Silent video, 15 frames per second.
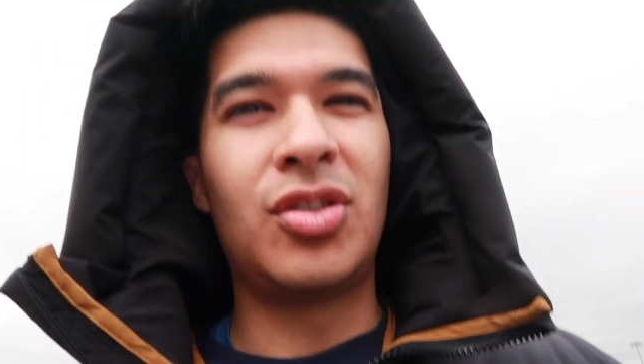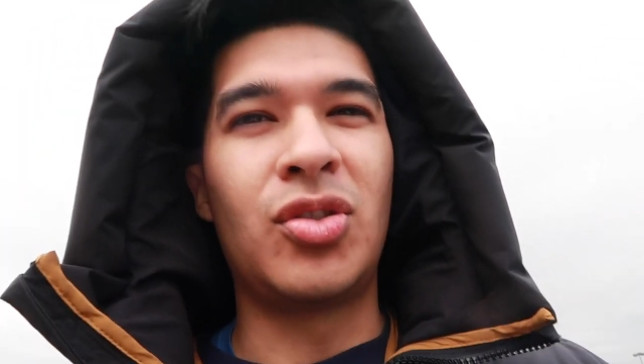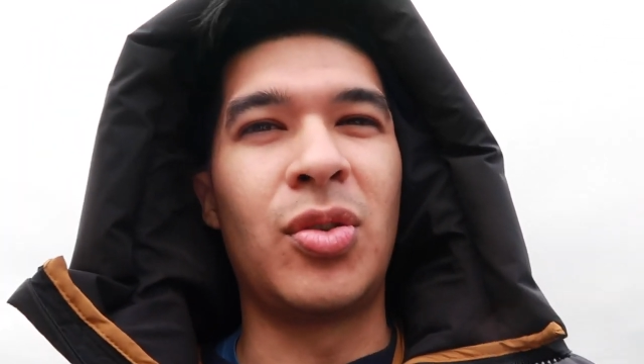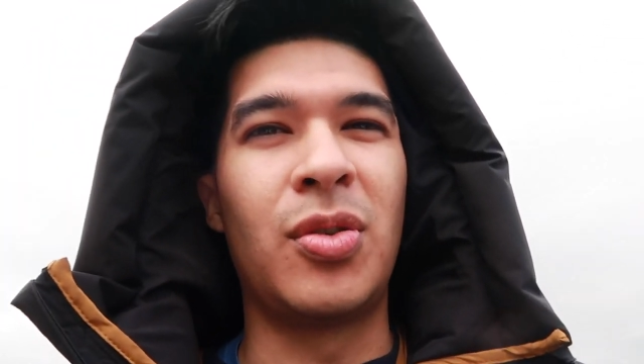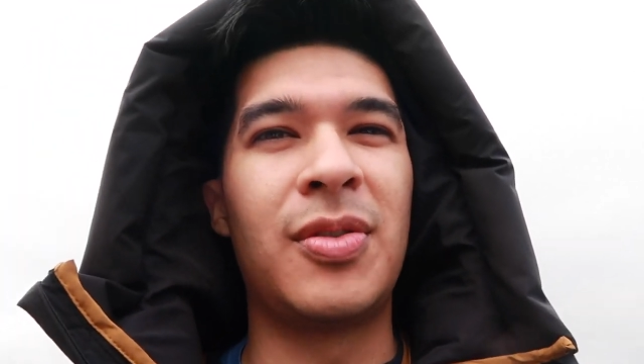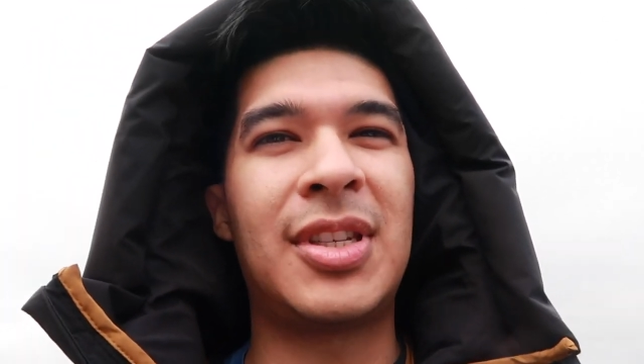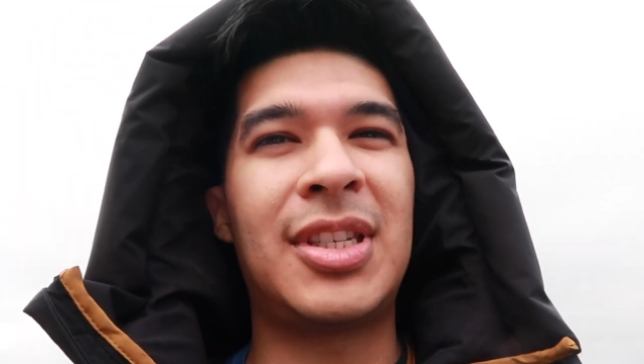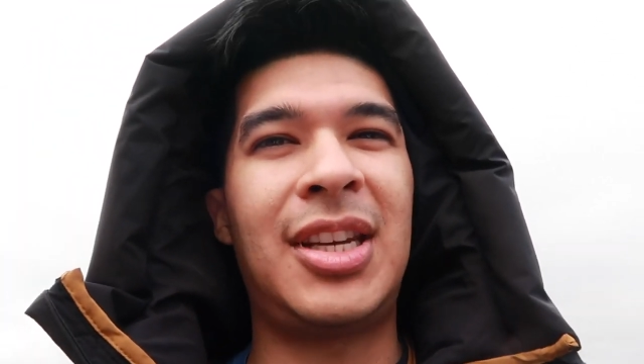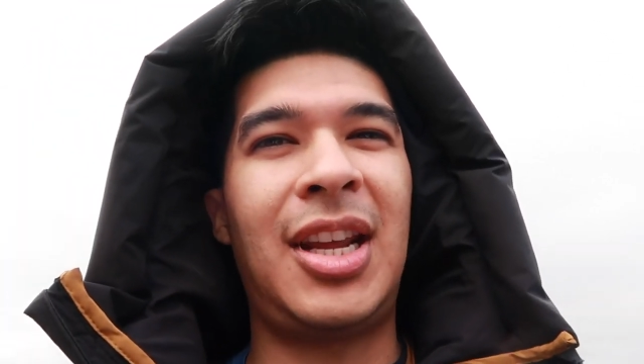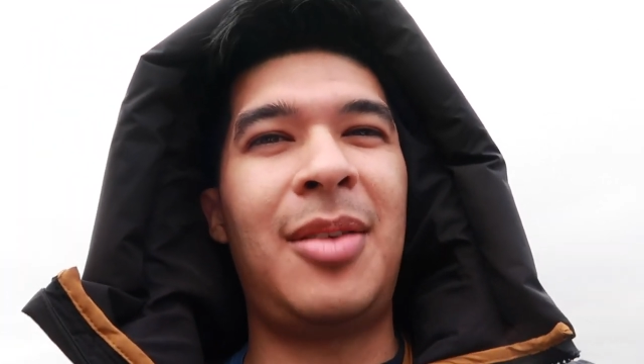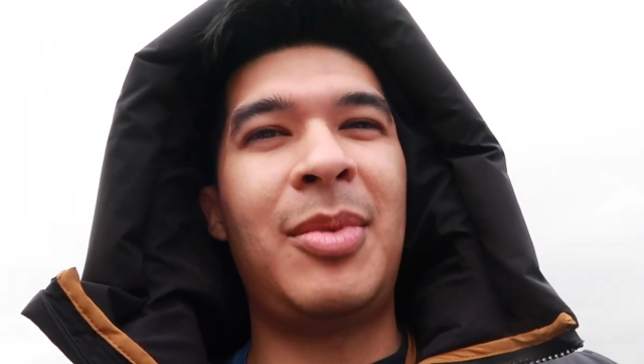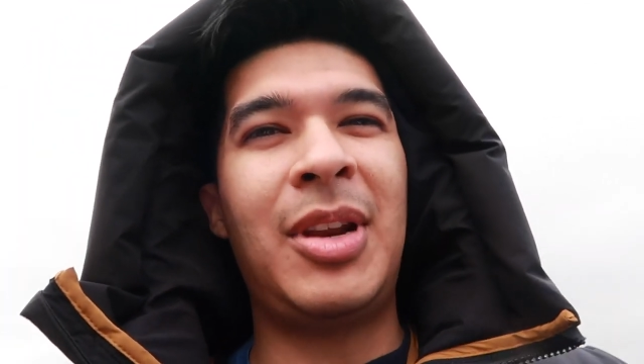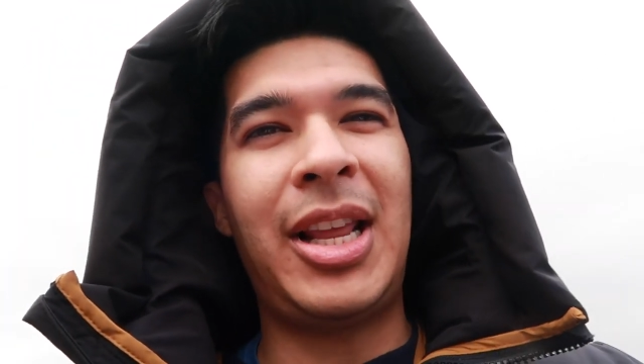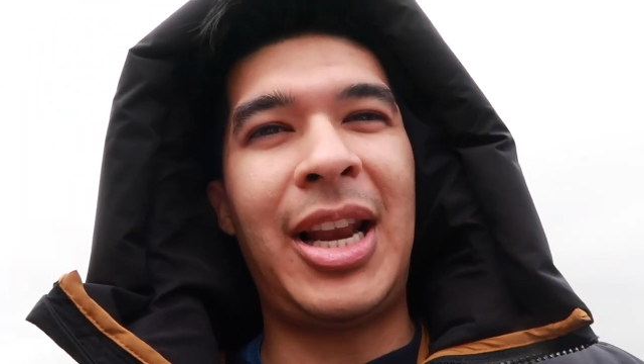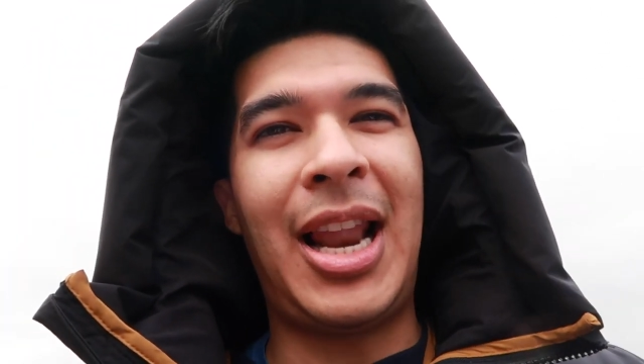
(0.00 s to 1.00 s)
Truest
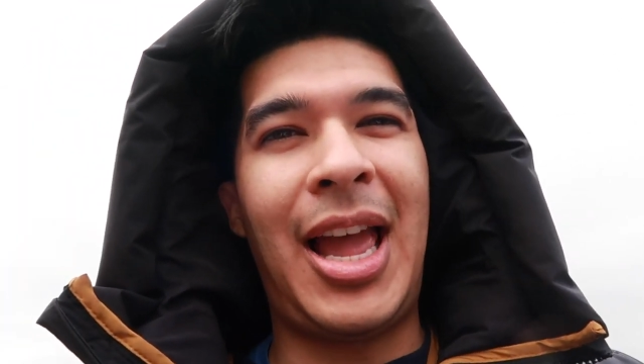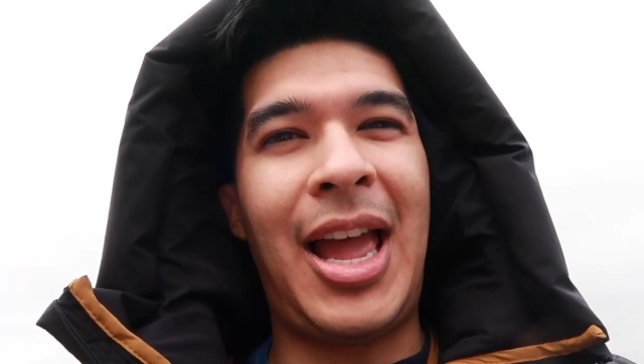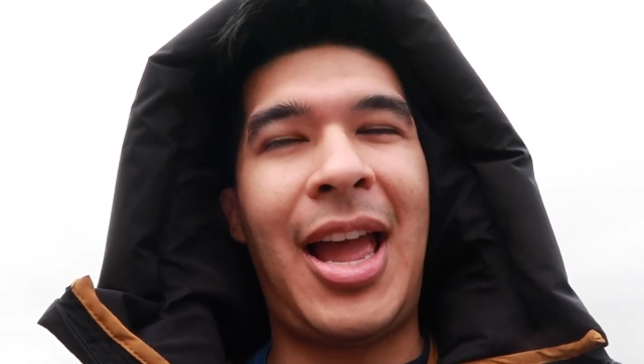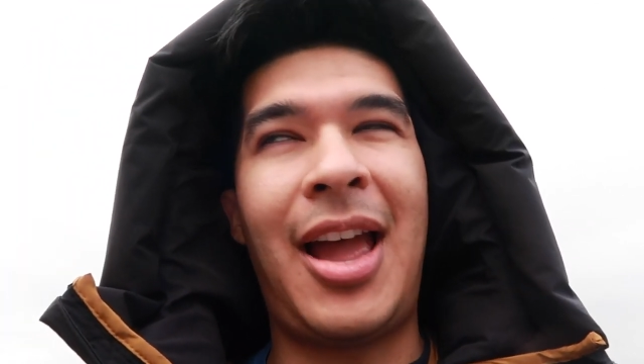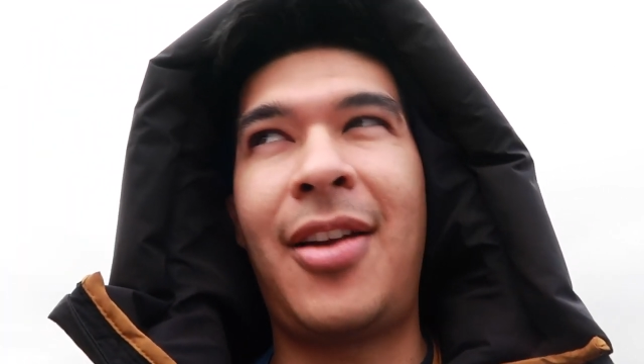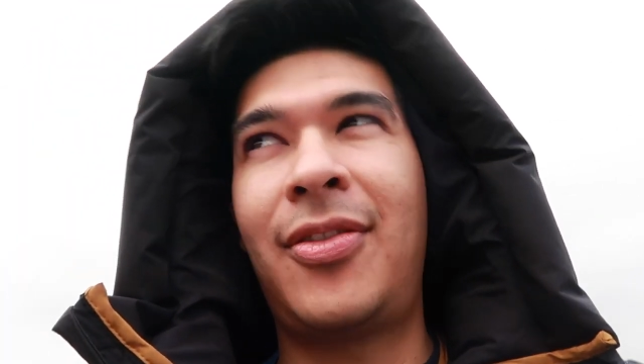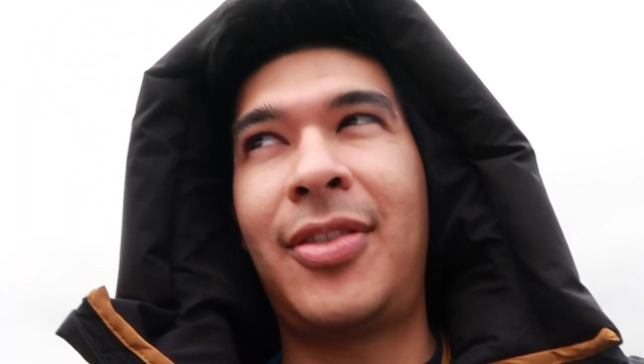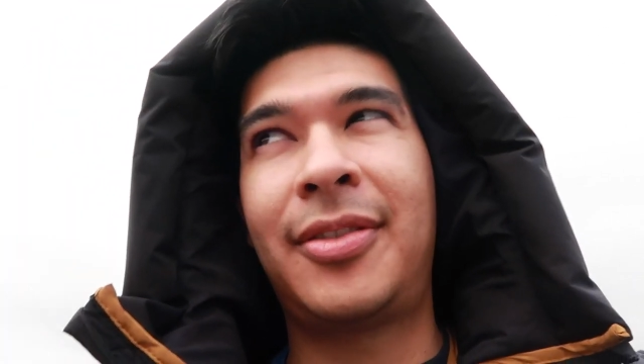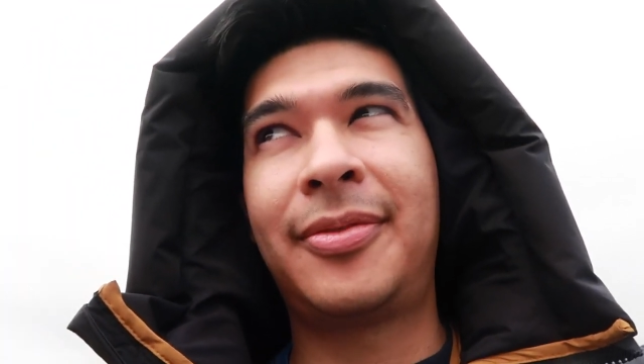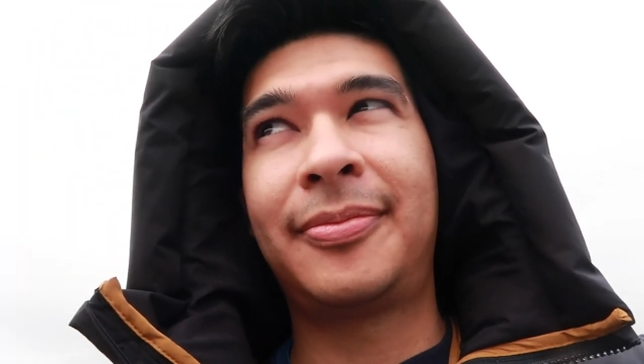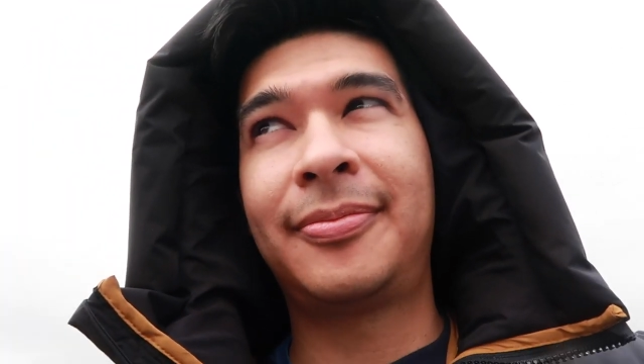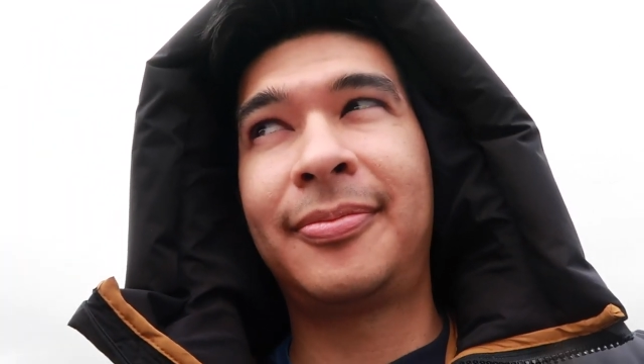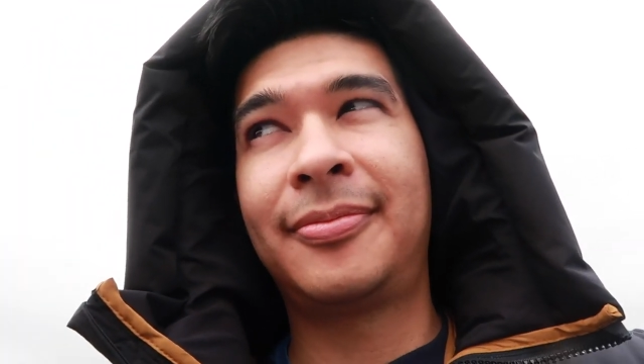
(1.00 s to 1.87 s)
statement alive